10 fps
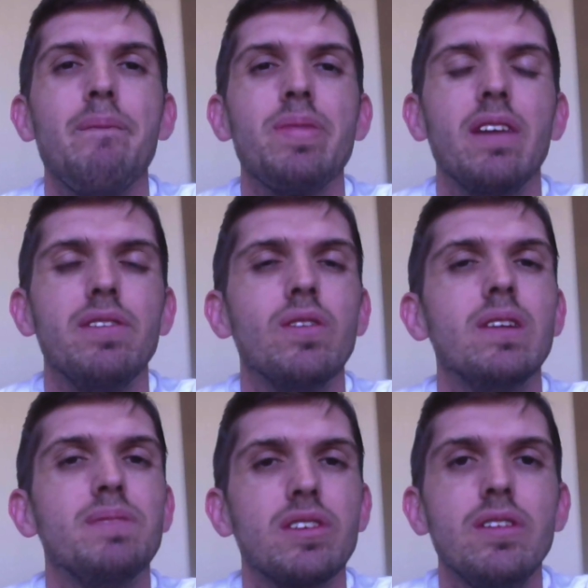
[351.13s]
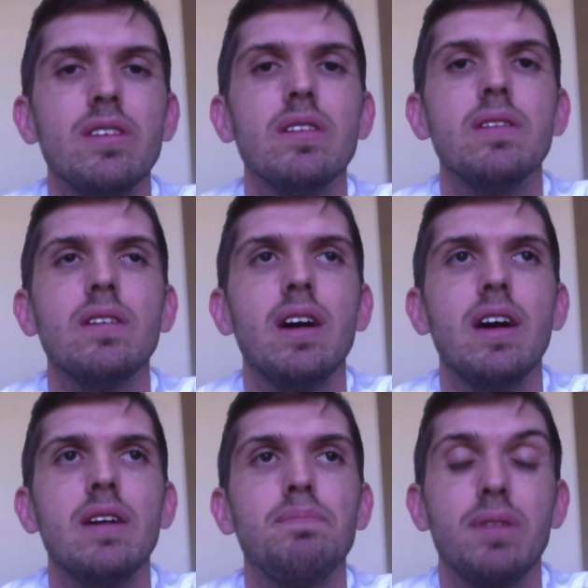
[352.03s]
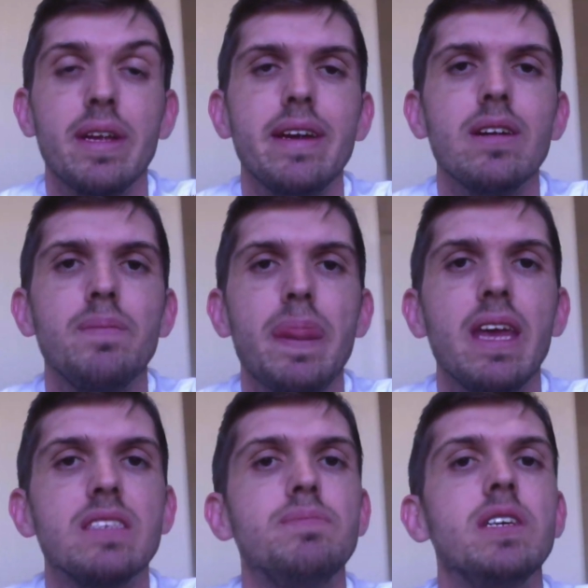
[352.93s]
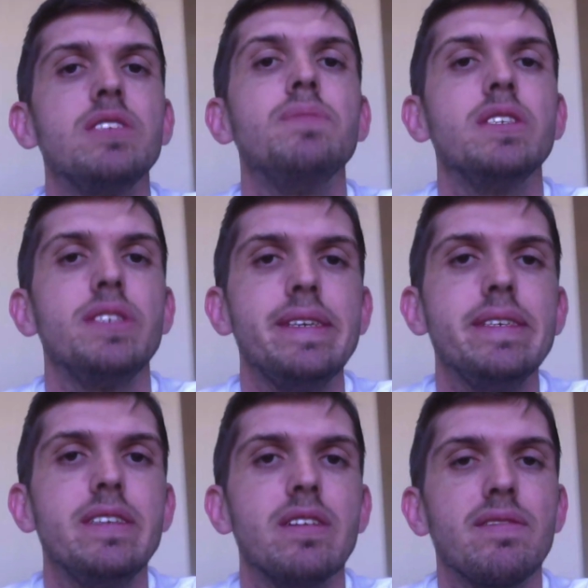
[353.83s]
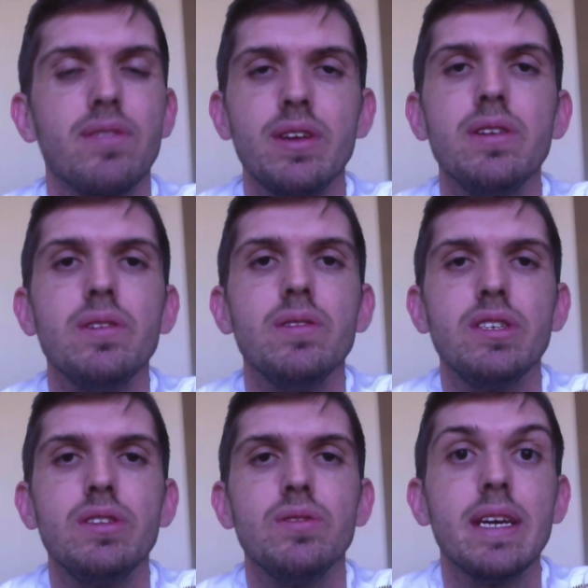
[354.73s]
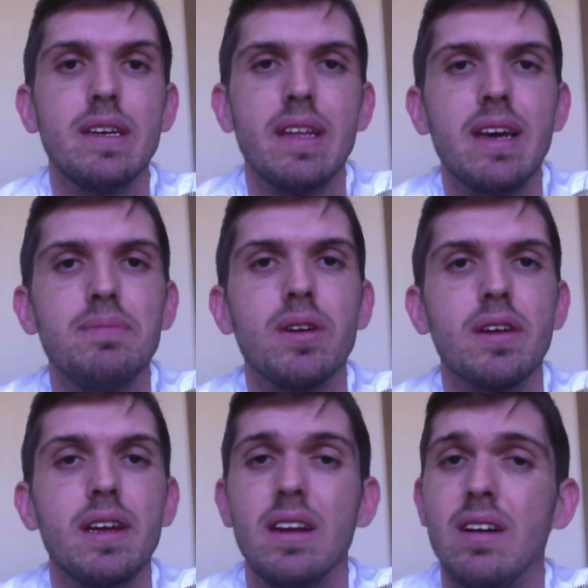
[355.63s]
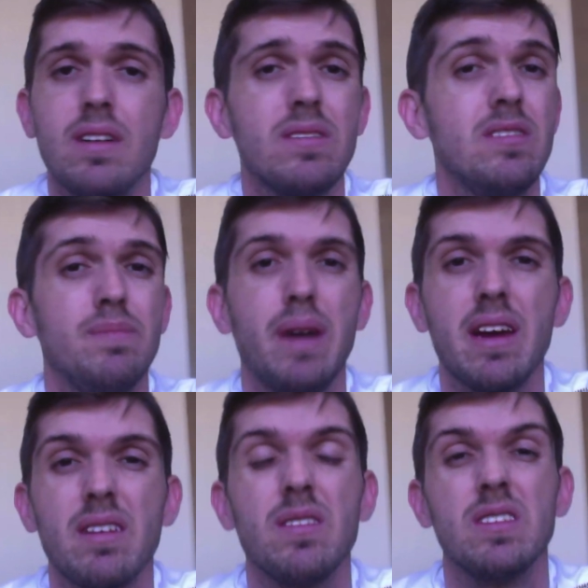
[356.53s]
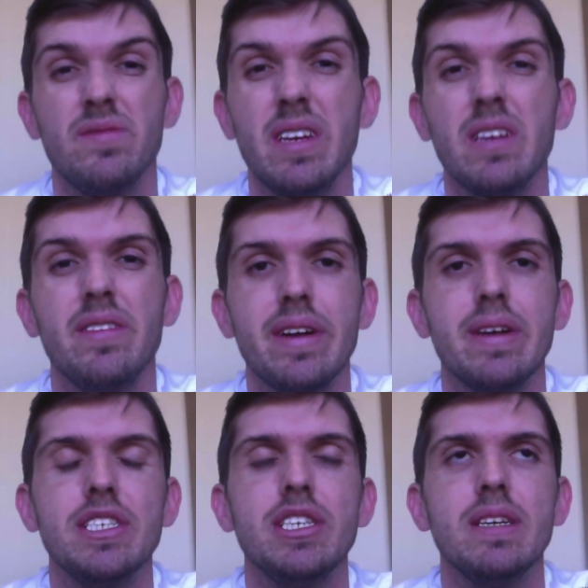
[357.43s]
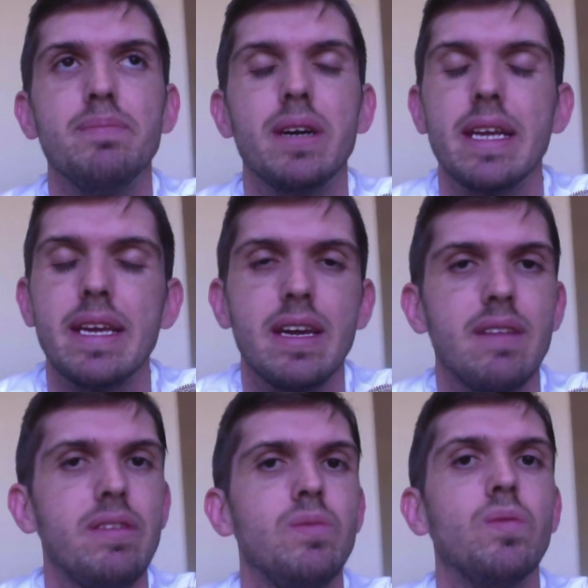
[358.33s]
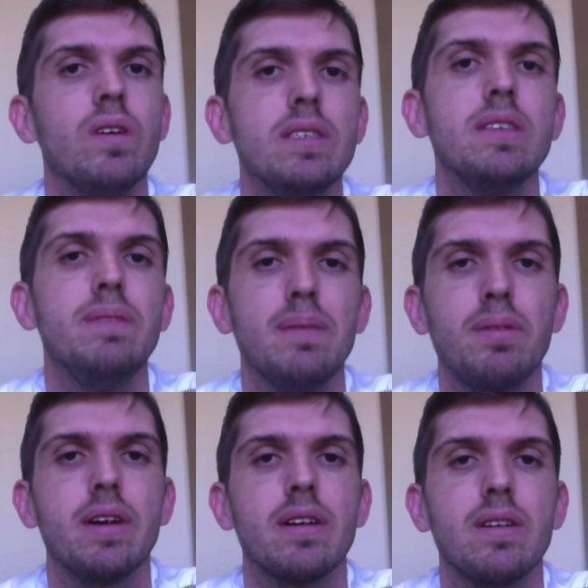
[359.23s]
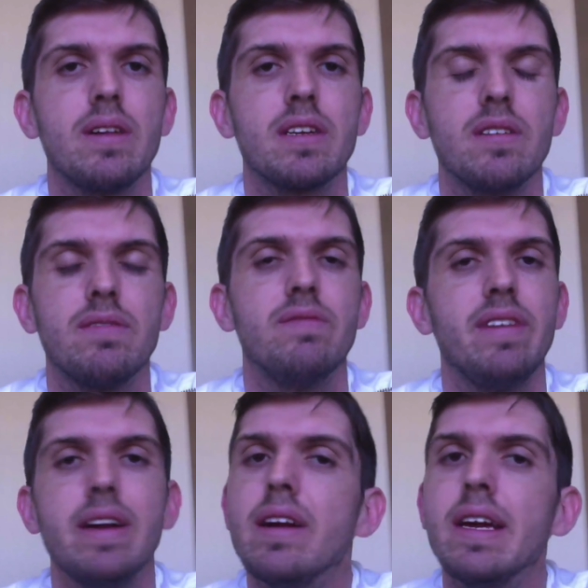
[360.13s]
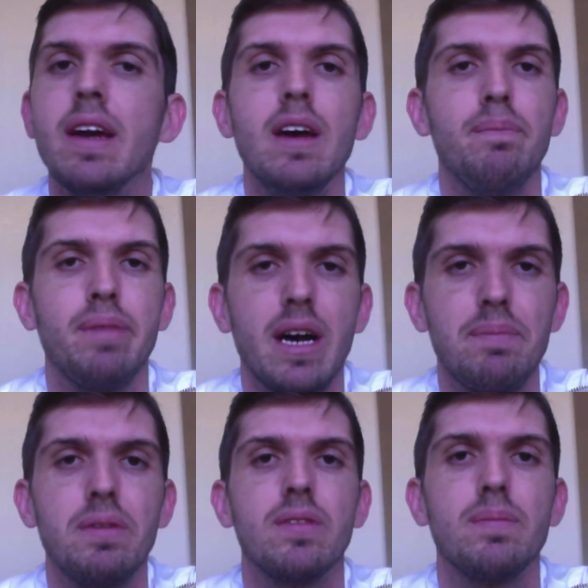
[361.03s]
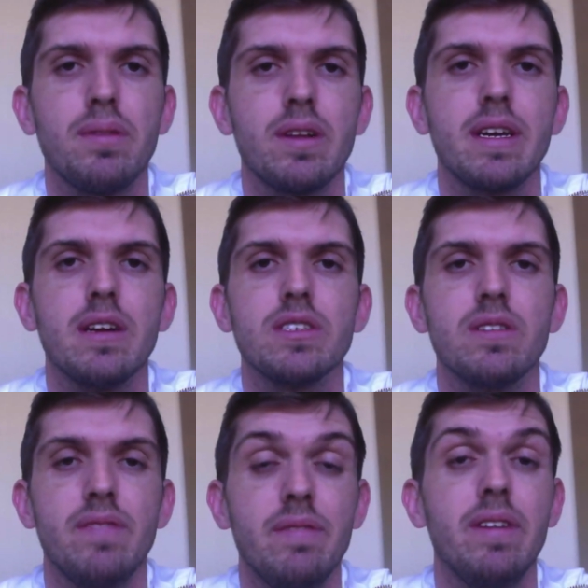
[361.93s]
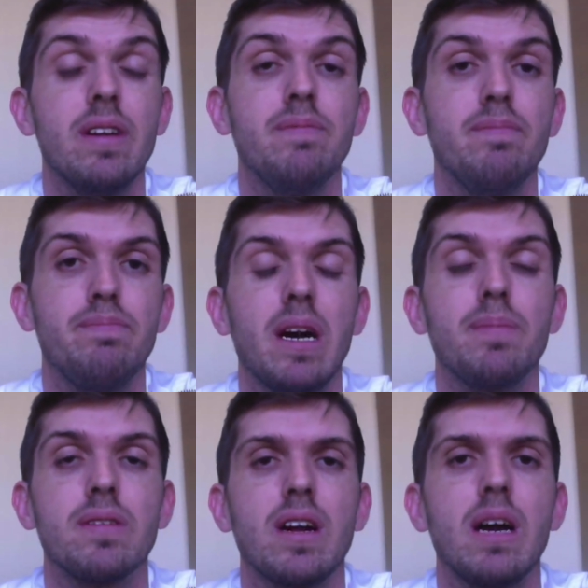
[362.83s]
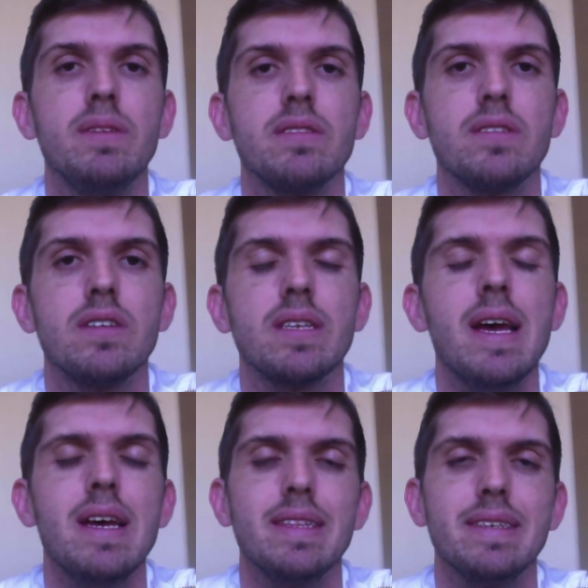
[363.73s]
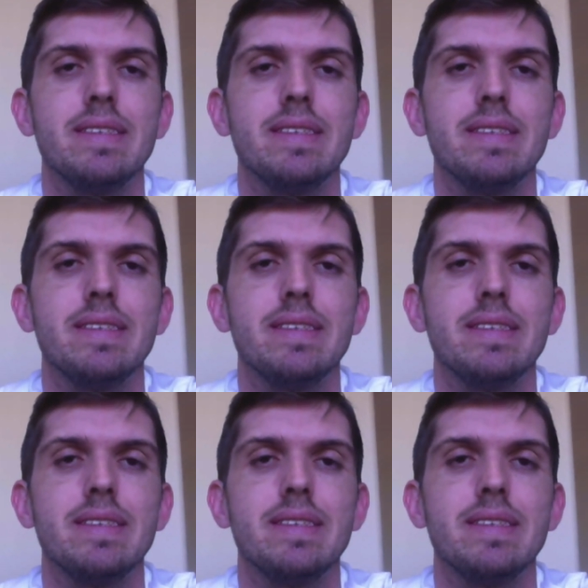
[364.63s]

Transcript: If you're an obscure player, it's much, much easier for you to get into that market and also buy cards very, very cheap. But again, if you want to be a player collector for very popular players and very popular hobby stars, this